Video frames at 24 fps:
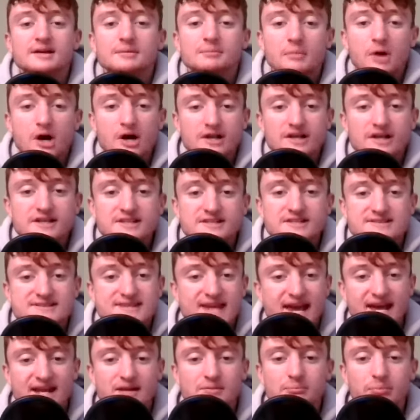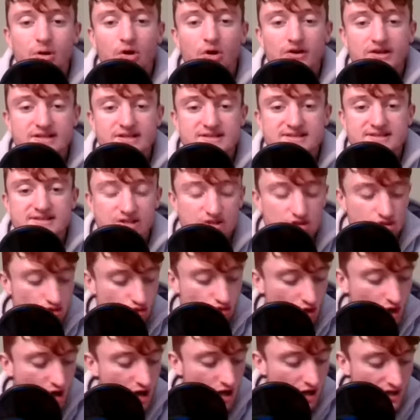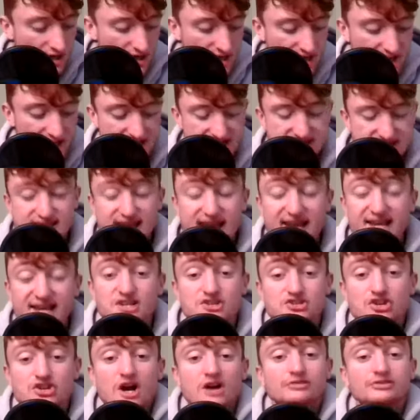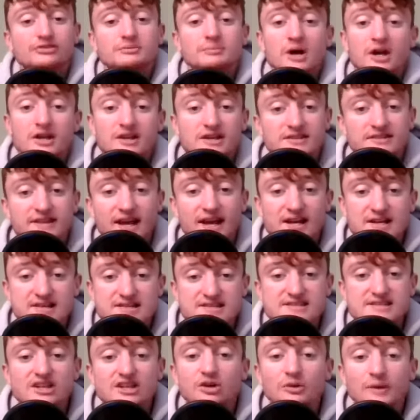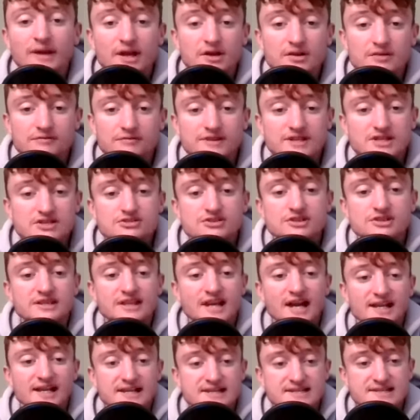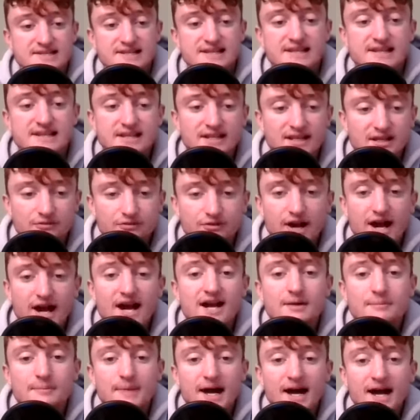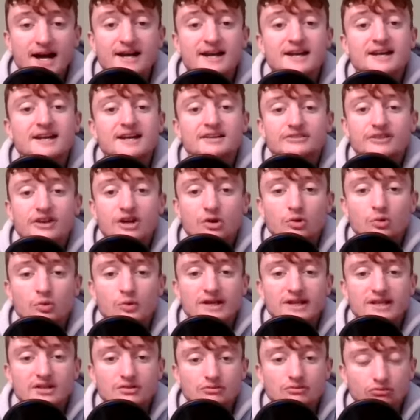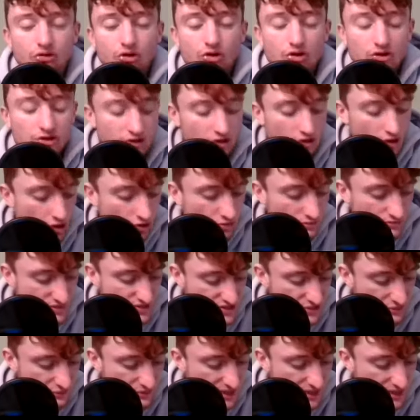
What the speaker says: Monaghan 10 points. A draw, a second draw for Monaghan. They are still without a victory in the Allianz League, and for Armagh, their winning run comes to